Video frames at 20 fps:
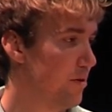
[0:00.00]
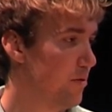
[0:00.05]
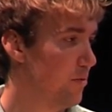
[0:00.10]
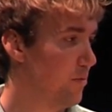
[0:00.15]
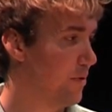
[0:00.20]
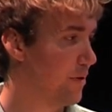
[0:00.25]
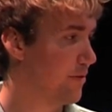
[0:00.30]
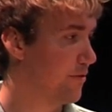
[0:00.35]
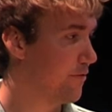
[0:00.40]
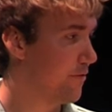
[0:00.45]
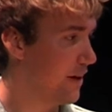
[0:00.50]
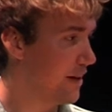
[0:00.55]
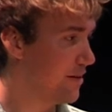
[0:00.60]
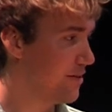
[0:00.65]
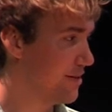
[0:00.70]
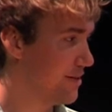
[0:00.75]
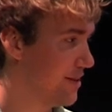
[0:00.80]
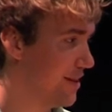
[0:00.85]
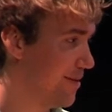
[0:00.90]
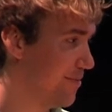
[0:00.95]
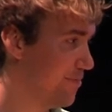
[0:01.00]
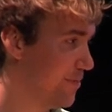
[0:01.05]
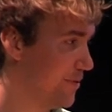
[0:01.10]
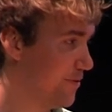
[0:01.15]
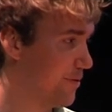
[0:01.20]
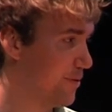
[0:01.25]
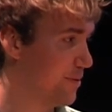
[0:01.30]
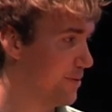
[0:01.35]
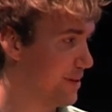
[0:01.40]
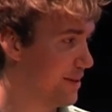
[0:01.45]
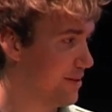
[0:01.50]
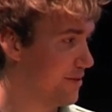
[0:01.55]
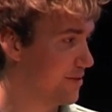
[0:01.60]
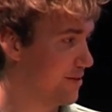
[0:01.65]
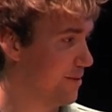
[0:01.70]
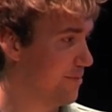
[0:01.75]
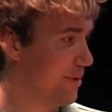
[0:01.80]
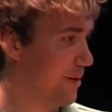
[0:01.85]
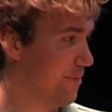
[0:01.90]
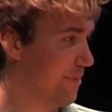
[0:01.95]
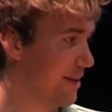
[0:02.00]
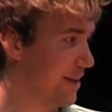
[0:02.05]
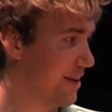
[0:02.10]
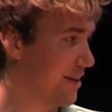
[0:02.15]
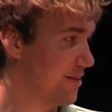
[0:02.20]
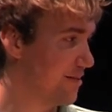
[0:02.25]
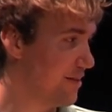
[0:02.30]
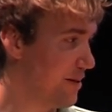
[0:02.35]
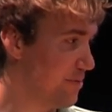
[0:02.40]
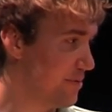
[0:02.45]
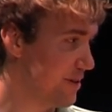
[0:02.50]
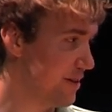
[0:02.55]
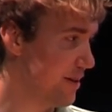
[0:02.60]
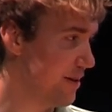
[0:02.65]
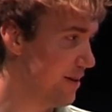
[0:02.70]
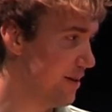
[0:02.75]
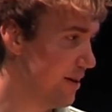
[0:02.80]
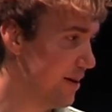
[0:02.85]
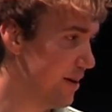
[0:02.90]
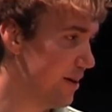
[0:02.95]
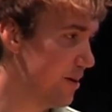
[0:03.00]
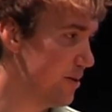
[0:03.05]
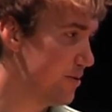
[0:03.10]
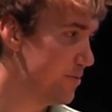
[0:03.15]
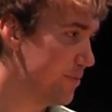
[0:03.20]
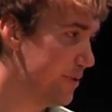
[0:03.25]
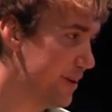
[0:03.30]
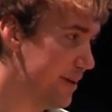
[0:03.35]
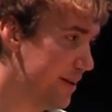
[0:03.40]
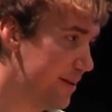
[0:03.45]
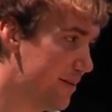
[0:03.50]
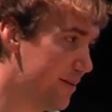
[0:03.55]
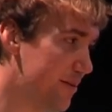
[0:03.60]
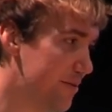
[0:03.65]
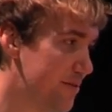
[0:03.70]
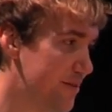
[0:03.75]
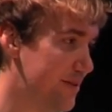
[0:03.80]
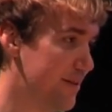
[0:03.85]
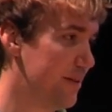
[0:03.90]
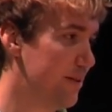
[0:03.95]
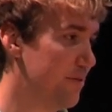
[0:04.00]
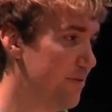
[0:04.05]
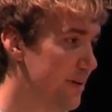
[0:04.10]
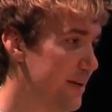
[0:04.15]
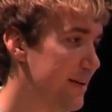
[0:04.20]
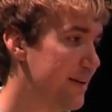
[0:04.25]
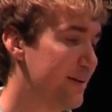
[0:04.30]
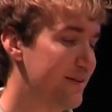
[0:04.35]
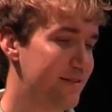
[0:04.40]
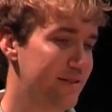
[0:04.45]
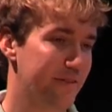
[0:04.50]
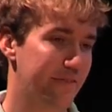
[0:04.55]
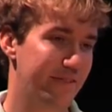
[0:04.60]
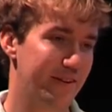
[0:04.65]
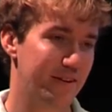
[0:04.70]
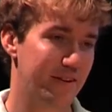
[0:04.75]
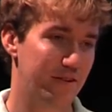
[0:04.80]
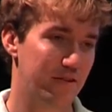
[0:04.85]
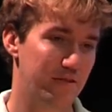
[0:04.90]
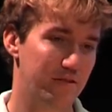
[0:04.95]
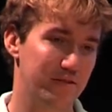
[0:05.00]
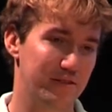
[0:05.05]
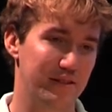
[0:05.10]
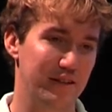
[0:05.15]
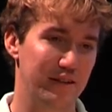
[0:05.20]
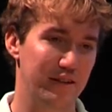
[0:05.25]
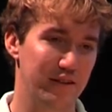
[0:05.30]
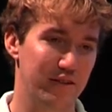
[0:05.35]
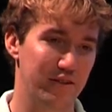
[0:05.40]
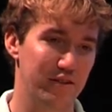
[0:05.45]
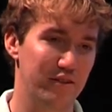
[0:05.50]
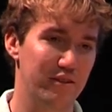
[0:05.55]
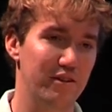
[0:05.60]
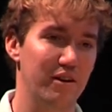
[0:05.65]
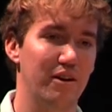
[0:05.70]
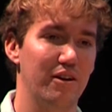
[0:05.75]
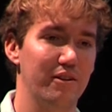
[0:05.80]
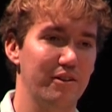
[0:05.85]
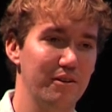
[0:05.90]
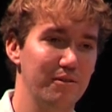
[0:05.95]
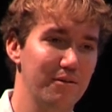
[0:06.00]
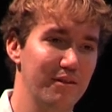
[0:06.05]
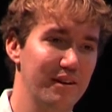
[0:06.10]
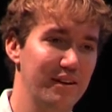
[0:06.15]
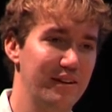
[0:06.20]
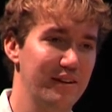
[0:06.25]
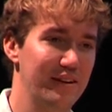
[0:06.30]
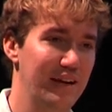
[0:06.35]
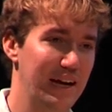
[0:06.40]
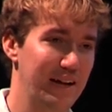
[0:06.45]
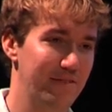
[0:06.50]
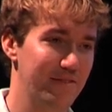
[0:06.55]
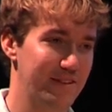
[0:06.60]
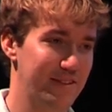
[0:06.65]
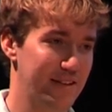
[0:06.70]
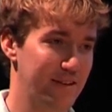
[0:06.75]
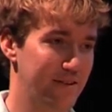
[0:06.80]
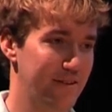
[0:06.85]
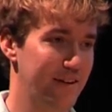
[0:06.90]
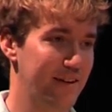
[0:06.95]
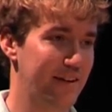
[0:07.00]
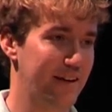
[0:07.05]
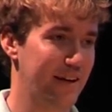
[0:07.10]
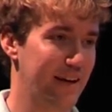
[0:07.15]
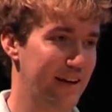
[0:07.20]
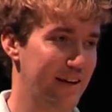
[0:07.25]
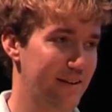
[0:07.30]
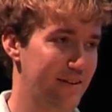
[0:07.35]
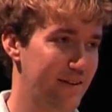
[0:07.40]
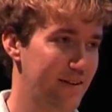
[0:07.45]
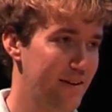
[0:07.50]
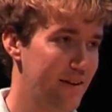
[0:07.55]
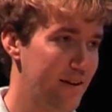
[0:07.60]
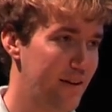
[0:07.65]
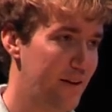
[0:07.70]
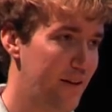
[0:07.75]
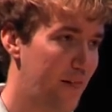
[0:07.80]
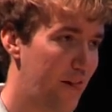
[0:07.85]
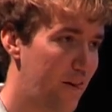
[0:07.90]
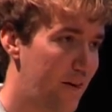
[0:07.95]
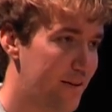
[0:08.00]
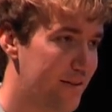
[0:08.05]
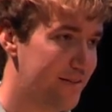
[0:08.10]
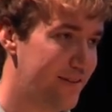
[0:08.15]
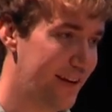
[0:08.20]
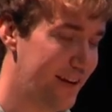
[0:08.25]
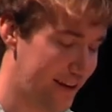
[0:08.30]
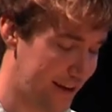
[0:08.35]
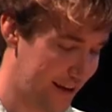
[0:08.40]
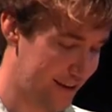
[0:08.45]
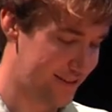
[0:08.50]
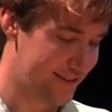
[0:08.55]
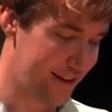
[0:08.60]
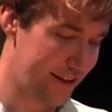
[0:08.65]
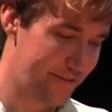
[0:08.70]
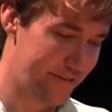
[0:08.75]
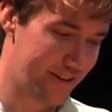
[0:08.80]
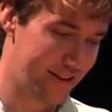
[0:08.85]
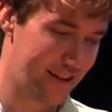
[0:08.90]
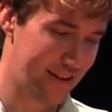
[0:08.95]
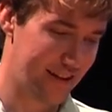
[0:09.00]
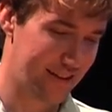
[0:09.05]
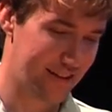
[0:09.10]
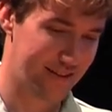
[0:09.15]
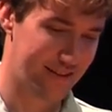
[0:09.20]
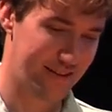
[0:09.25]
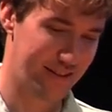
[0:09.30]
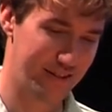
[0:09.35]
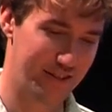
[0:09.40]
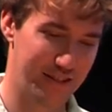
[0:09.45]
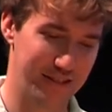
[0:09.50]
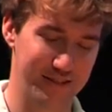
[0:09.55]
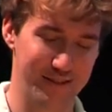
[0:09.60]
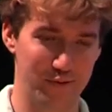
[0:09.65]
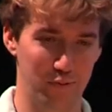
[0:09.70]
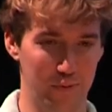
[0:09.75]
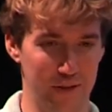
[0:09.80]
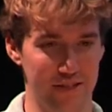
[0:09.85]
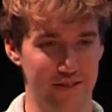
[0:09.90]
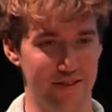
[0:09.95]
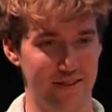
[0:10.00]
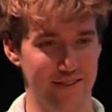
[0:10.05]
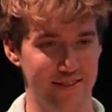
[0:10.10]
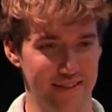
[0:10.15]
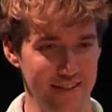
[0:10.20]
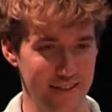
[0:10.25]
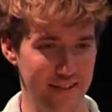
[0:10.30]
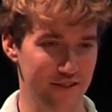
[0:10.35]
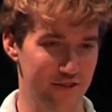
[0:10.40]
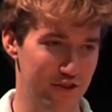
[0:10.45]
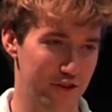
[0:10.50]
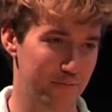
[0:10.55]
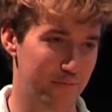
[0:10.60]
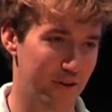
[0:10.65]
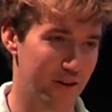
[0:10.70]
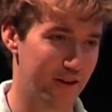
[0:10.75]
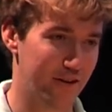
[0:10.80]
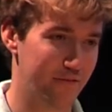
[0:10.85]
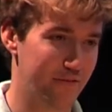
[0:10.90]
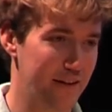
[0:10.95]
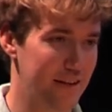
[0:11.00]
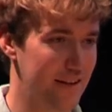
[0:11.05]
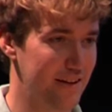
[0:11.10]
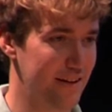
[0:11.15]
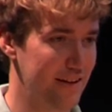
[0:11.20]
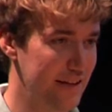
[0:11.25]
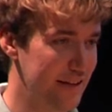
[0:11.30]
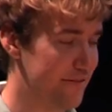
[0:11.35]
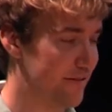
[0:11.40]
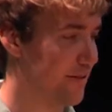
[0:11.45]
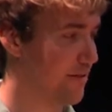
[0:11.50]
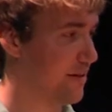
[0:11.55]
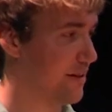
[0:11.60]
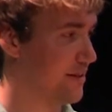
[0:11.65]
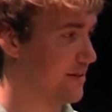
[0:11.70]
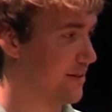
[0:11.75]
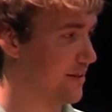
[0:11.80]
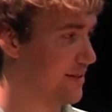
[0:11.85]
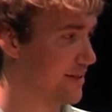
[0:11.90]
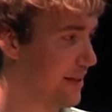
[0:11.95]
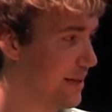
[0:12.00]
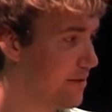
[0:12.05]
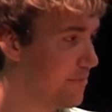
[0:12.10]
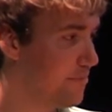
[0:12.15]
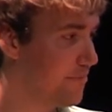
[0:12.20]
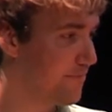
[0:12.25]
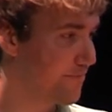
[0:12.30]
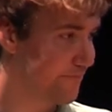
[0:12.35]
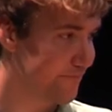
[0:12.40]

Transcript: One final step before we use our public encryption, we need to use the uniqueness of the digital signature to argue that an adversary can't take a ciphertext and just switch the signature part of it and leave the rest the same.